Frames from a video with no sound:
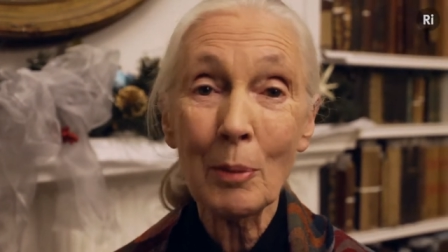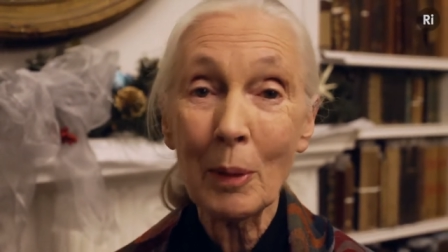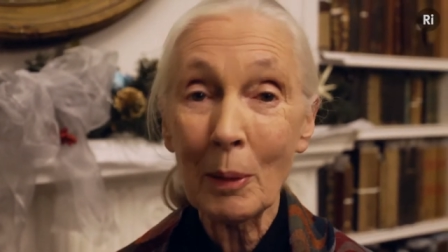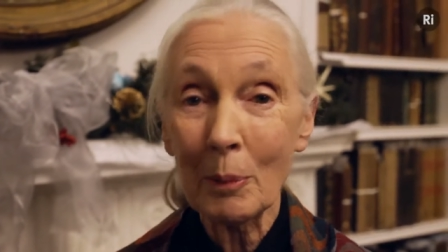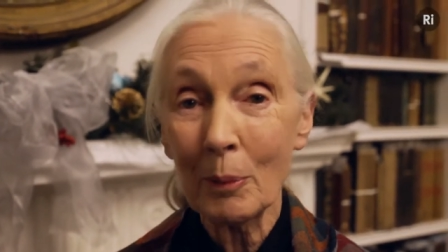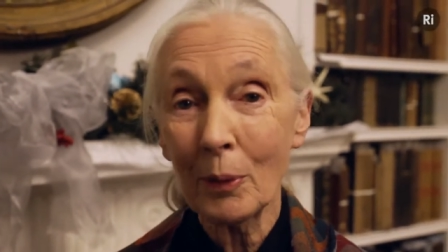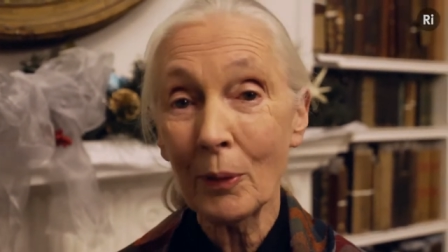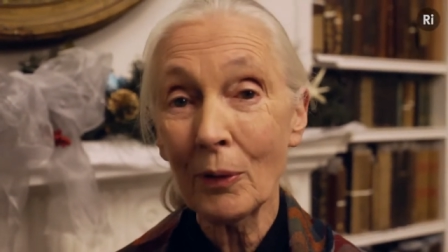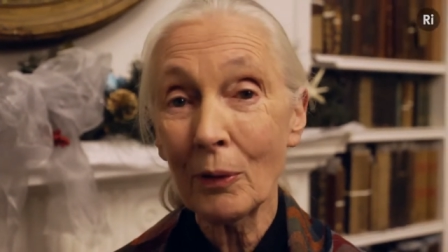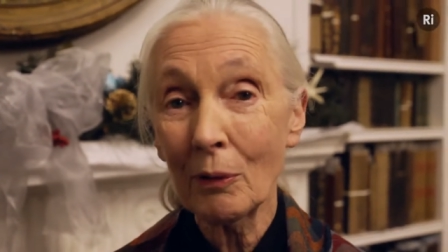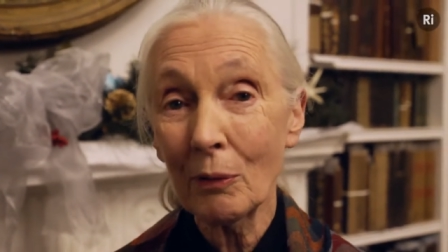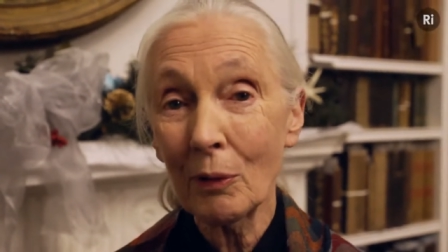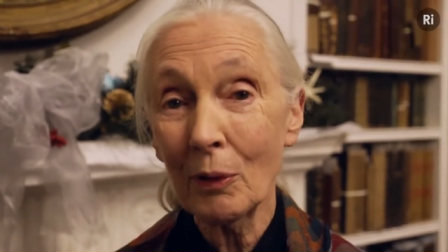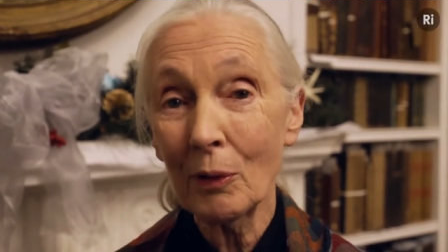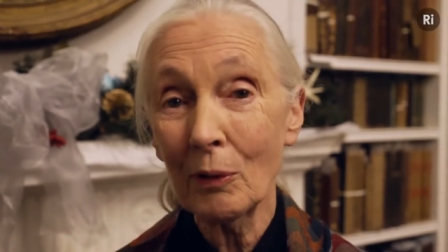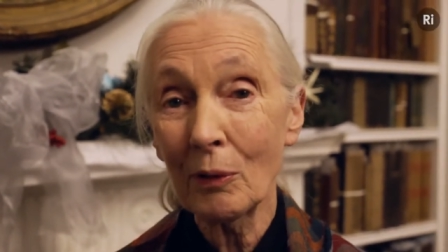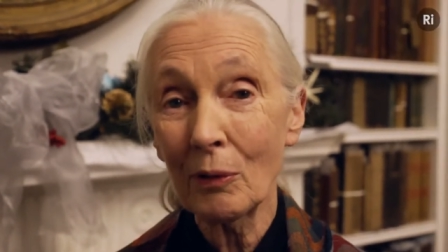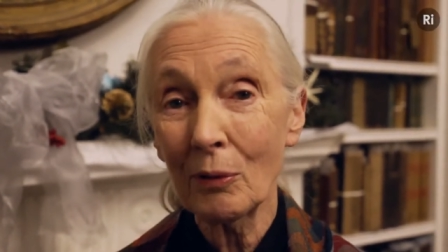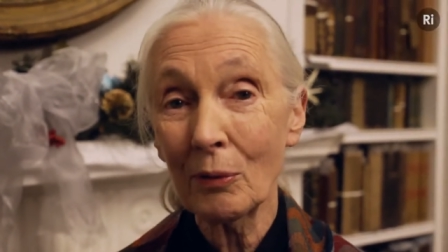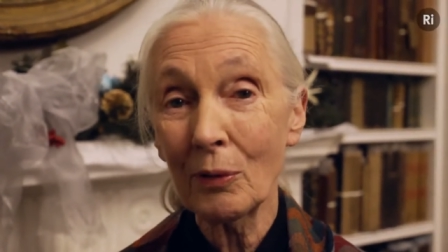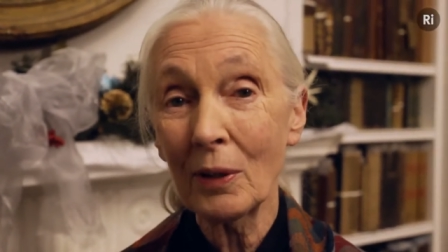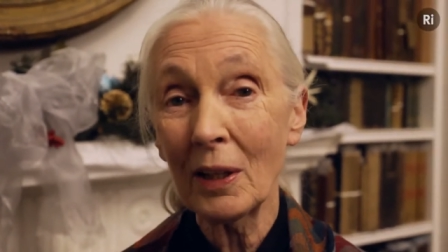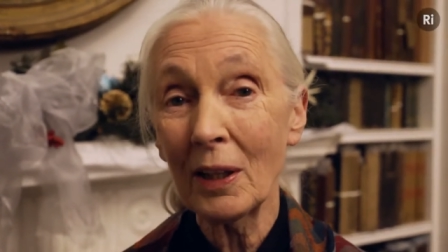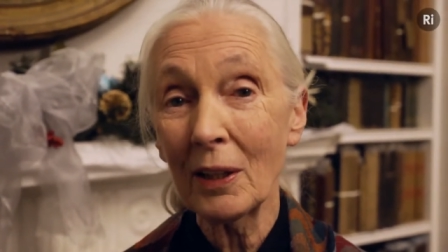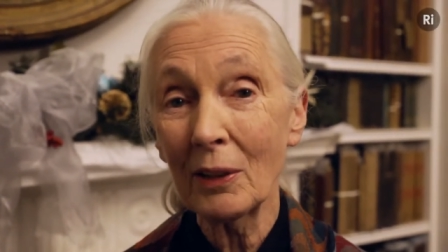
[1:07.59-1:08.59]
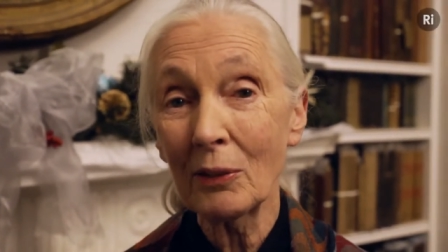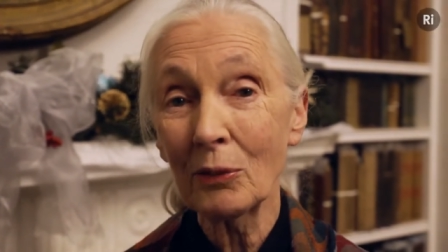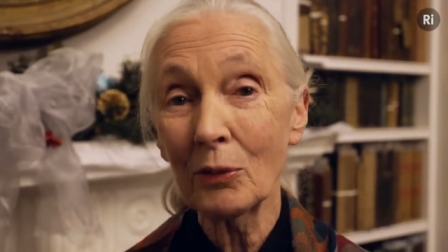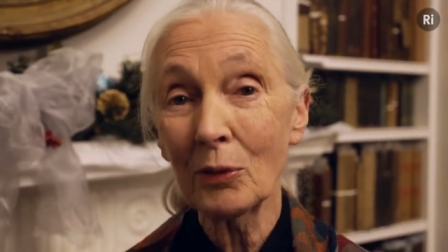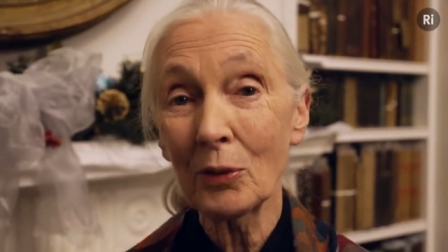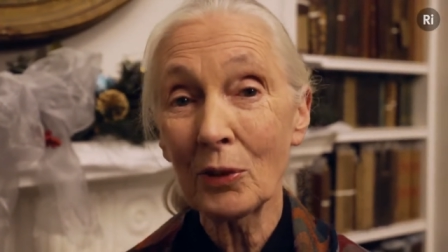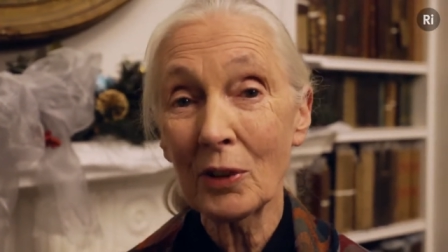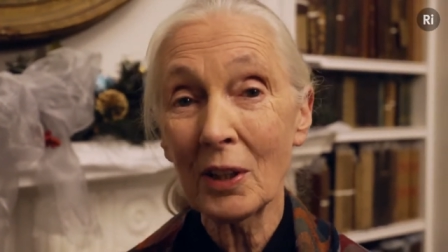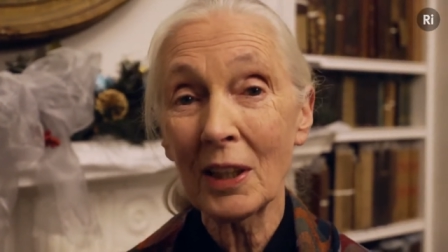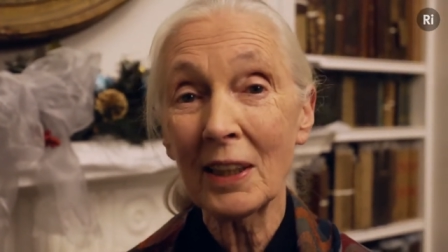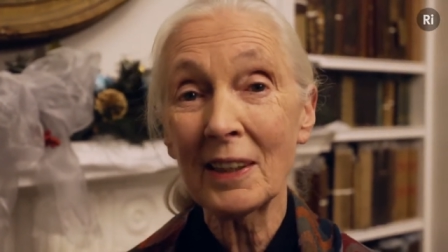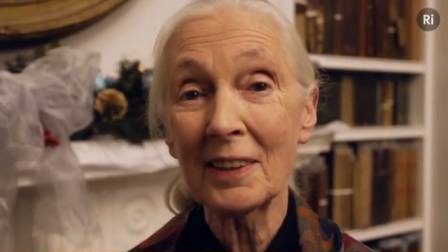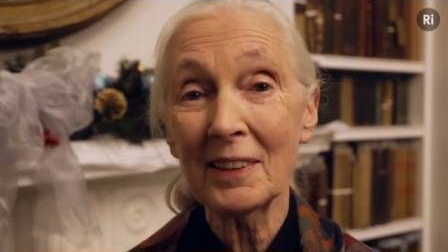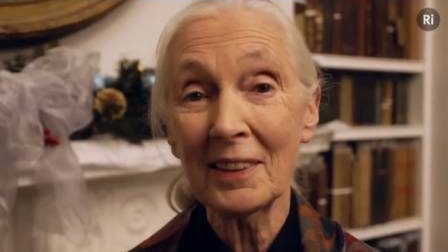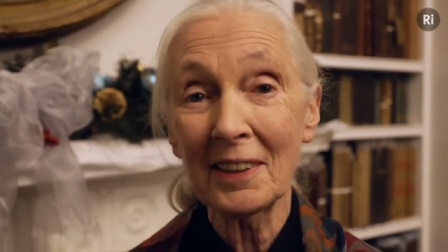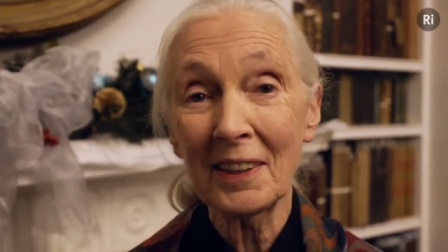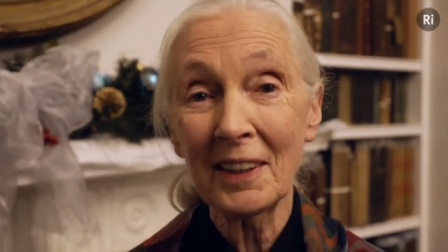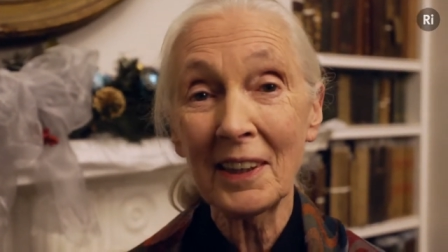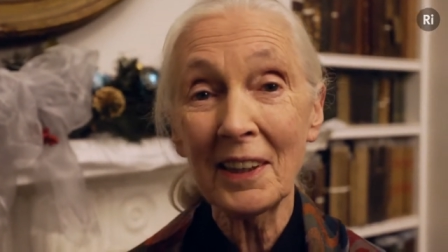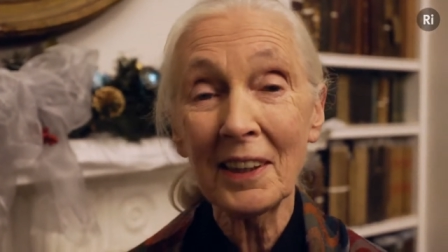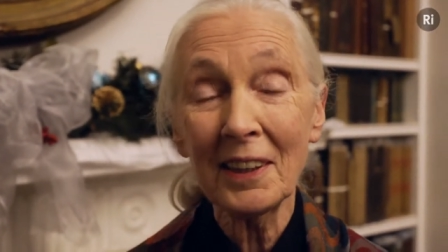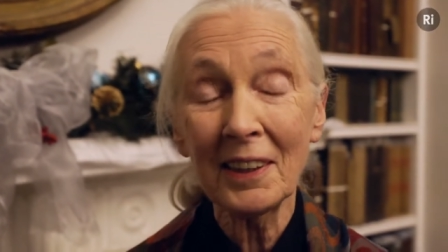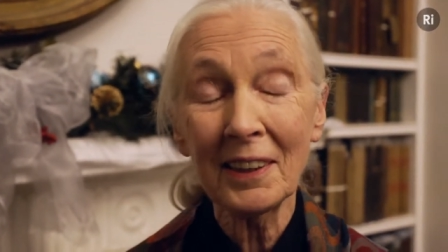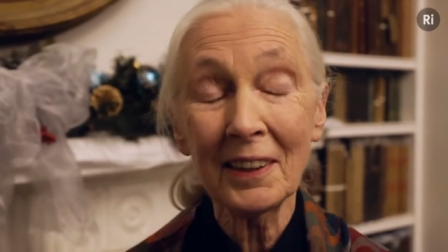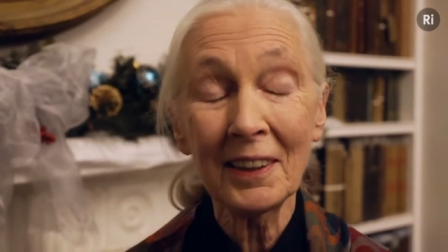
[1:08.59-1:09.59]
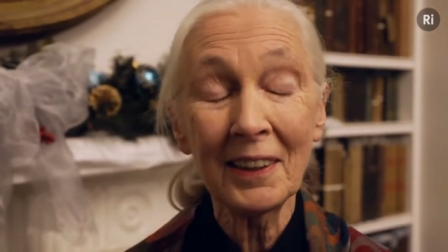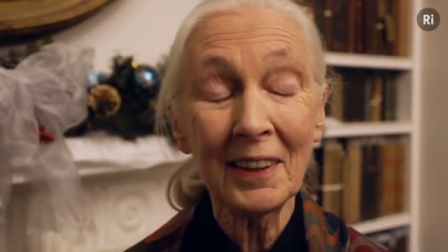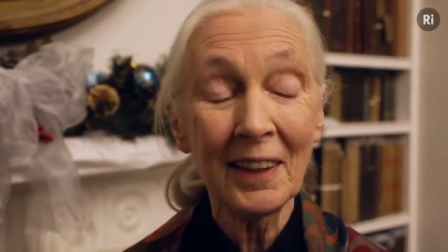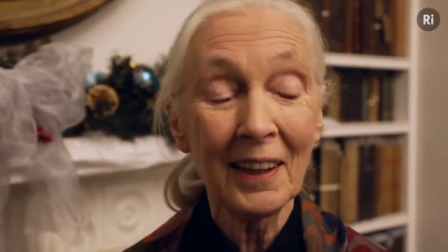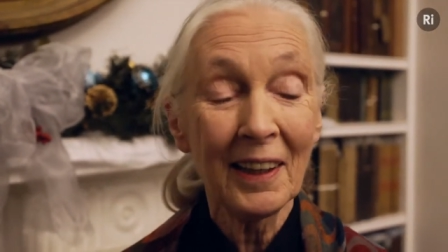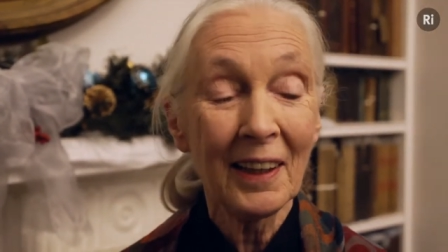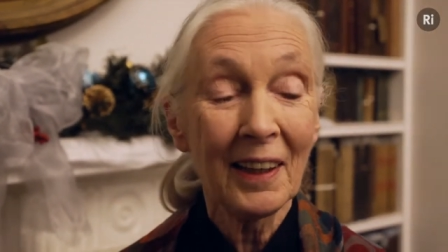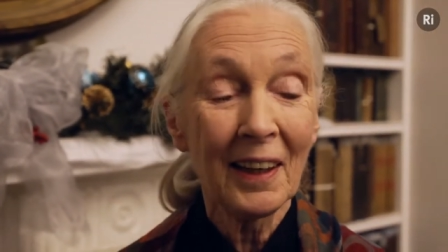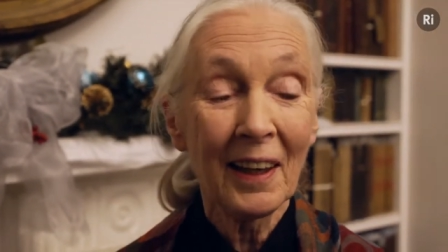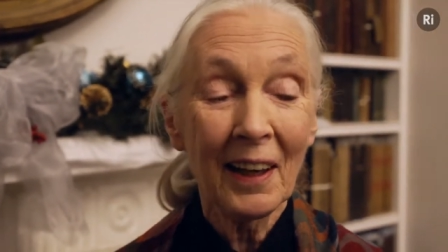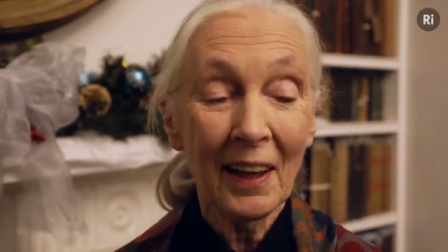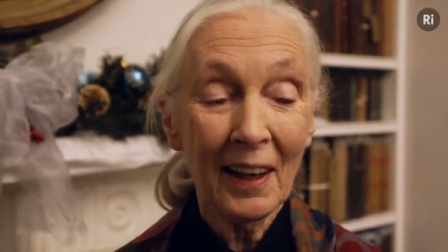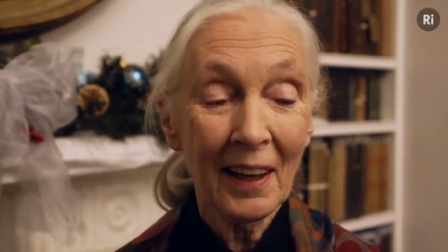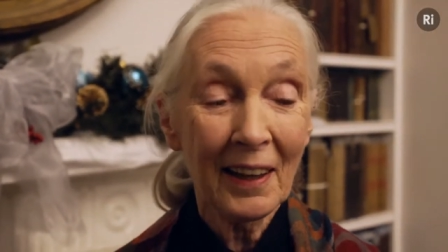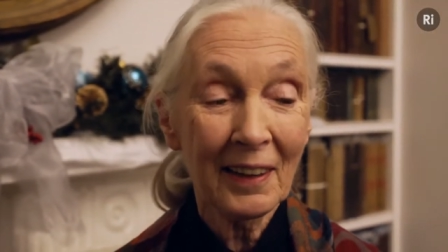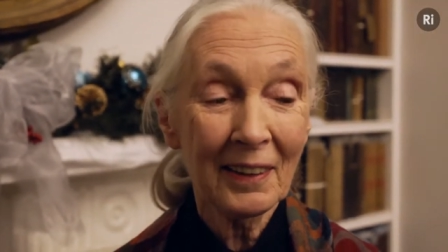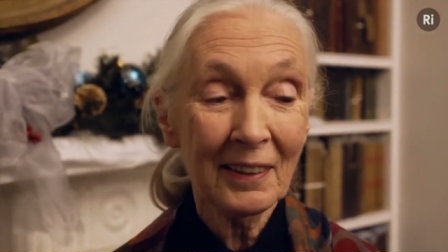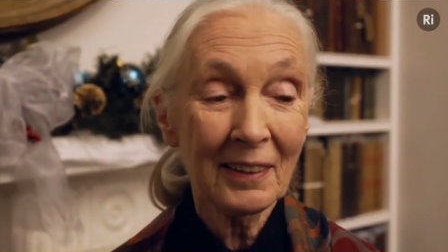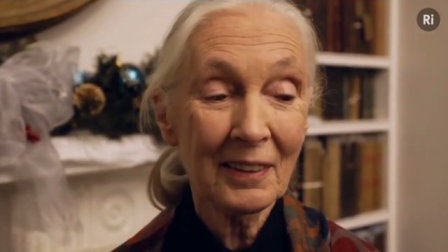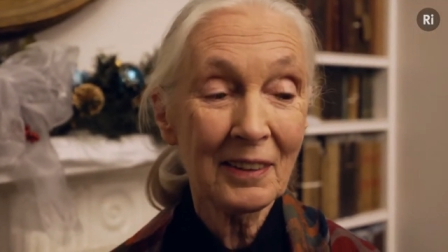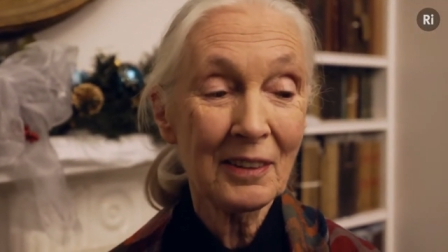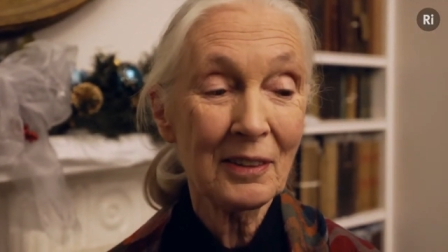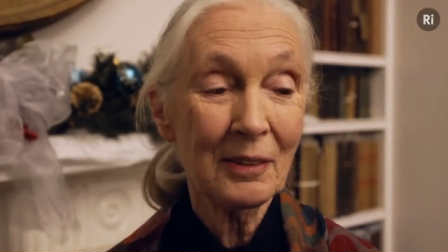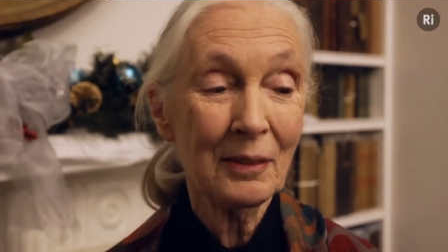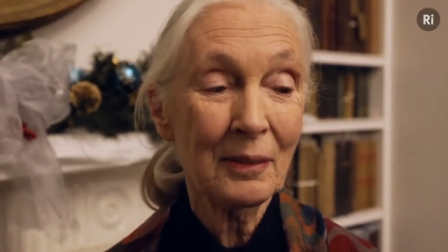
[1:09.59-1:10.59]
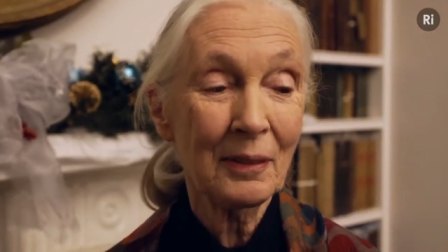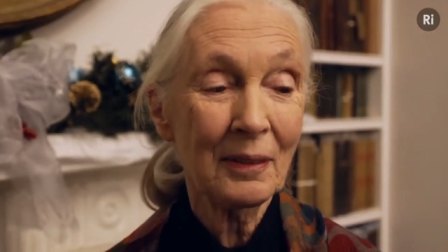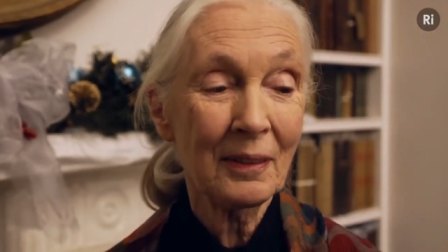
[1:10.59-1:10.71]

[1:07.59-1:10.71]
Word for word: I'm on the road 300 days a year, and